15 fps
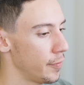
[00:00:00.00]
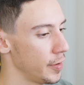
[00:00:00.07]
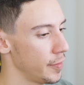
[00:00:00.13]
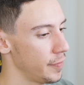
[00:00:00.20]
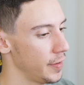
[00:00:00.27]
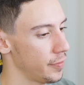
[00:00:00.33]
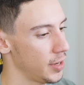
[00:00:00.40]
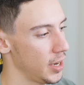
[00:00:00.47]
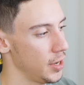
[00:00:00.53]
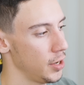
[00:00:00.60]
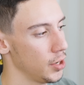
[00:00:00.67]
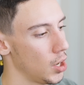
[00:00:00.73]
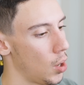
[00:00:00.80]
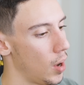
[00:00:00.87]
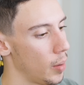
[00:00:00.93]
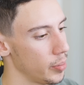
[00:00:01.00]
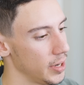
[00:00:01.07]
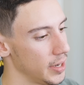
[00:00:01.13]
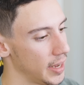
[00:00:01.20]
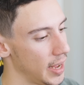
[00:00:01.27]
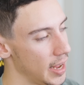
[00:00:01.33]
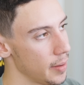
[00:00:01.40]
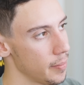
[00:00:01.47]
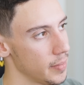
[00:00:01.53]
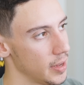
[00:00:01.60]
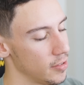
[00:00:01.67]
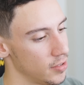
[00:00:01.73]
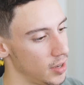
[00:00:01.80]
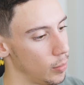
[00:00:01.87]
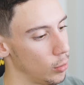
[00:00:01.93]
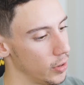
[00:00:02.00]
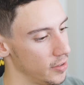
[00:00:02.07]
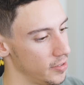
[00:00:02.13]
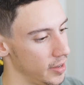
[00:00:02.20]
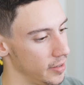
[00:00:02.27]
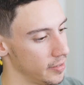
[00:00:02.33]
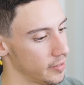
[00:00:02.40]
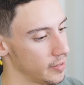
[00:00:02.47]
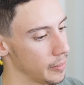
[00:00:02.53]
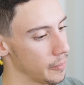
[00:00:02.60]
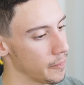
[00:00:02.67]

Every 15 you go up in game is double the sense.